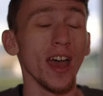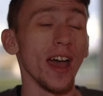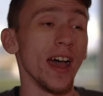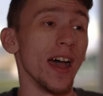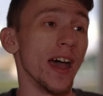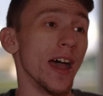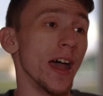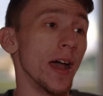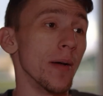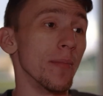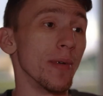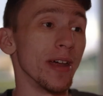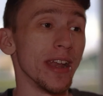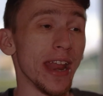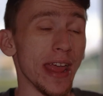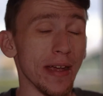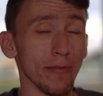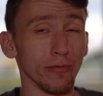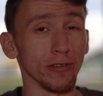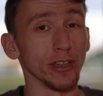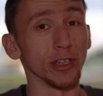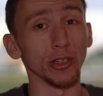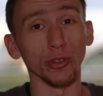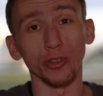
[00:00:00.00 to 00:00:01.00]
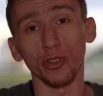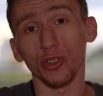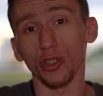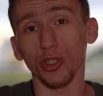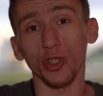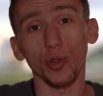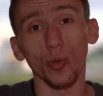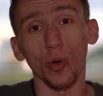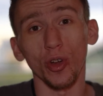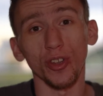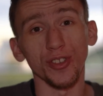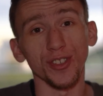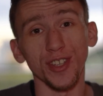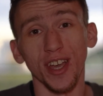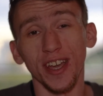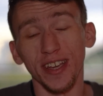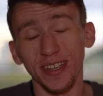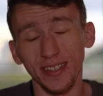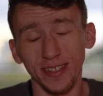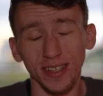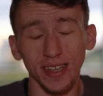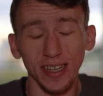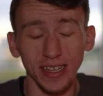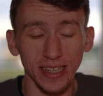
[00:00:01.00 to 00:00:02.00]
and every 100 towards that
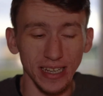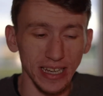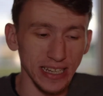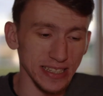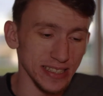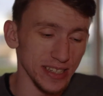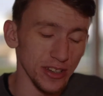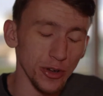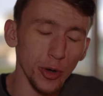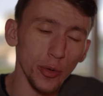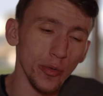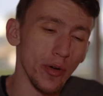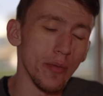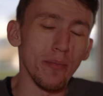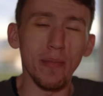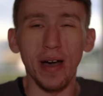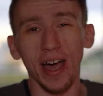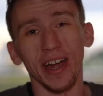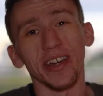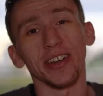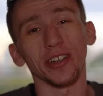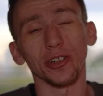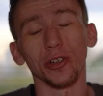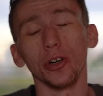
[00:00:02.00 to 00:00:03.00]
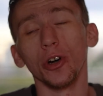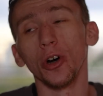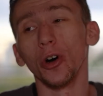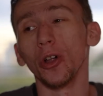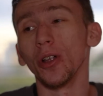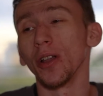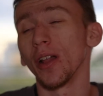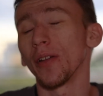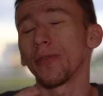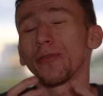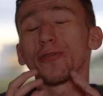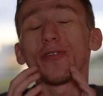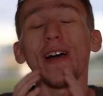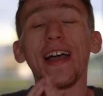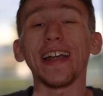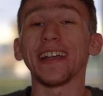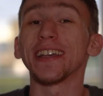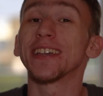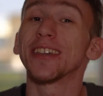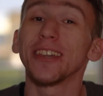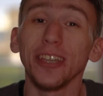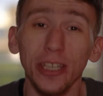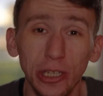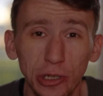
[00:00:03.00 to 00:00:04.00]
is another minor goal.
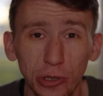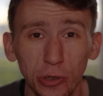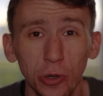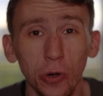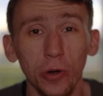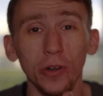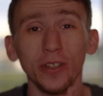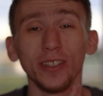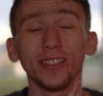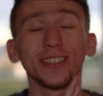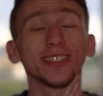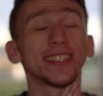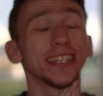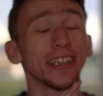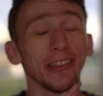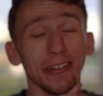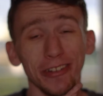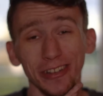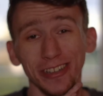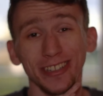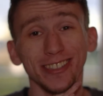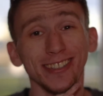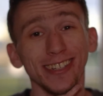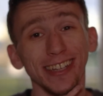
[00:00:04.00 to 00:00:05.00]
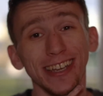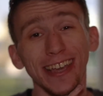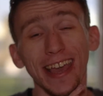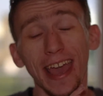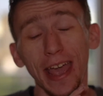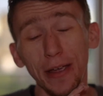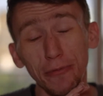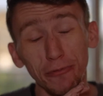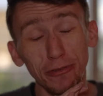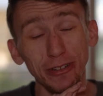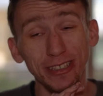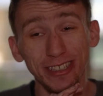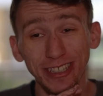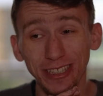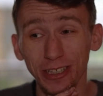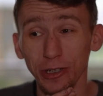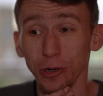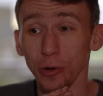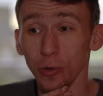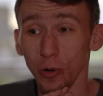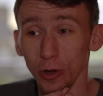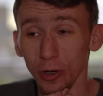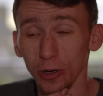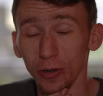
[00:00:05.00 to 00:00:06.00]
Thank you, seriously, every
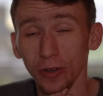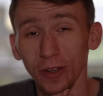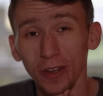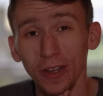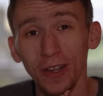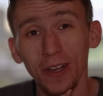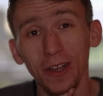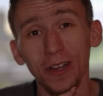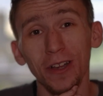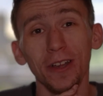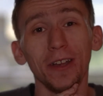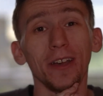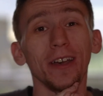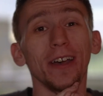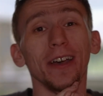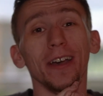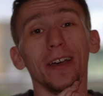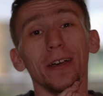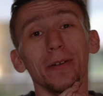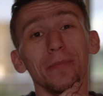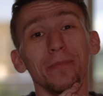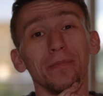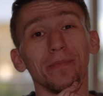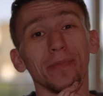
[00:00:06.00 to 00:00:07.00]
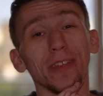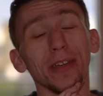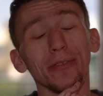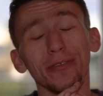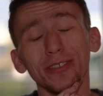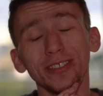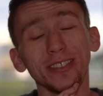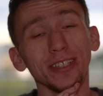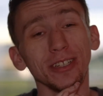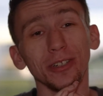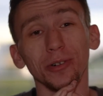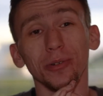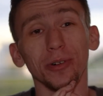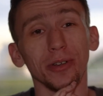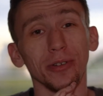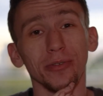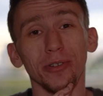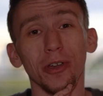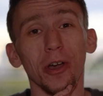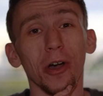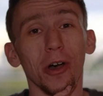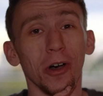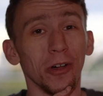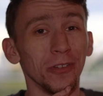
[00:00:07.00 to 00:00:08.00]
single one
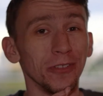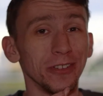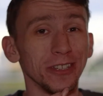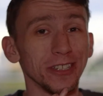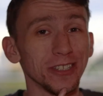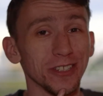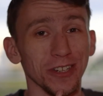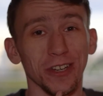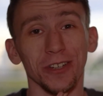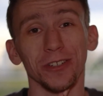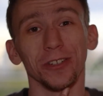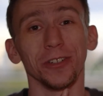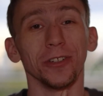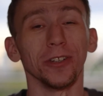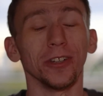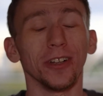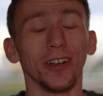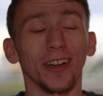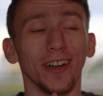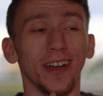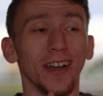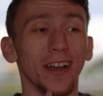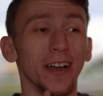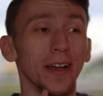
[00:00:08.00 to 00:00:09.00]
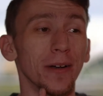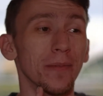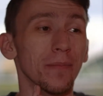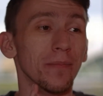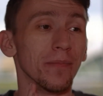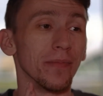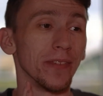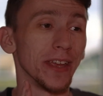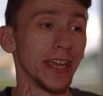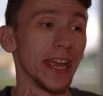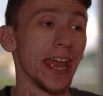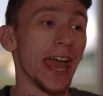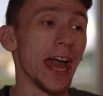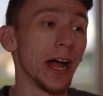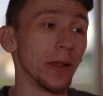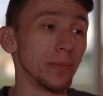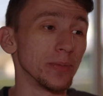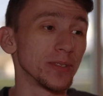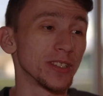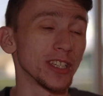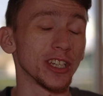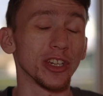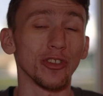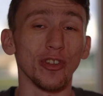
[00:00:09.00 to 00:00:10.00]
of you on this channel. It
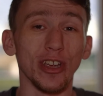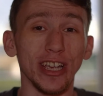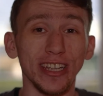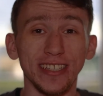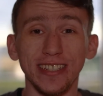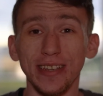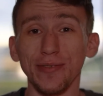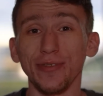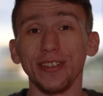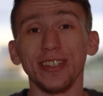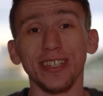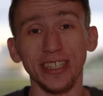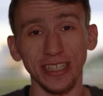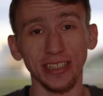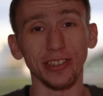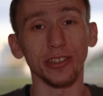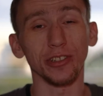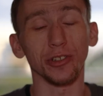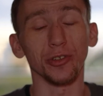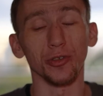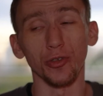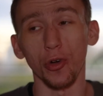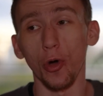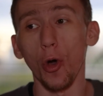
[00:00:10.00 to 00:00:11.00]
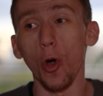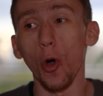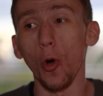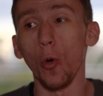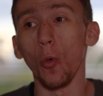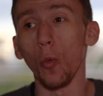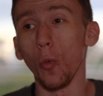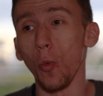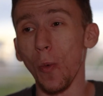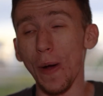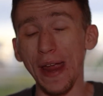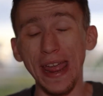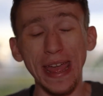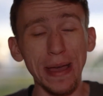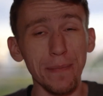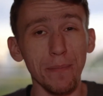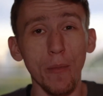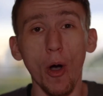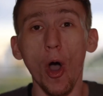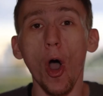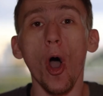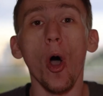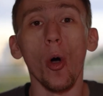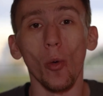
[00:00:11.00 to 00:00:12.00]
helps the creativity grow way
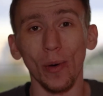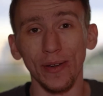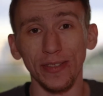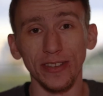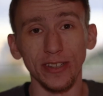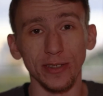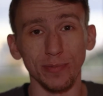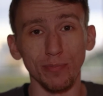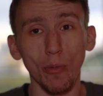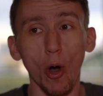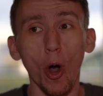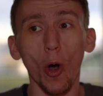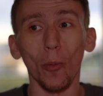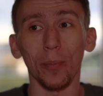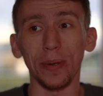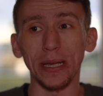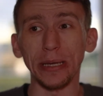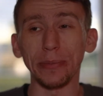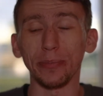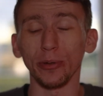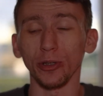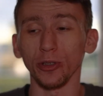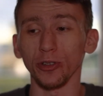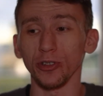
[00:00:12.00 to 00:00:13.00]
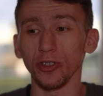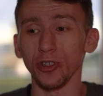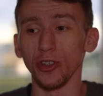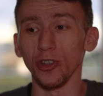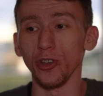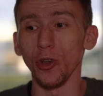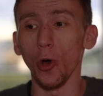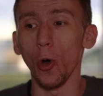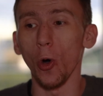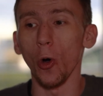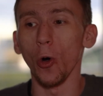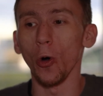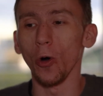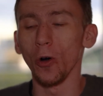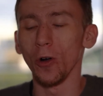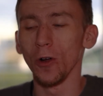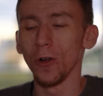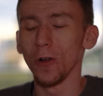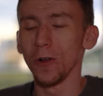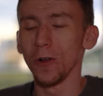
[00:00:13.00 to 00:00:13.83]
more when there's more people to know.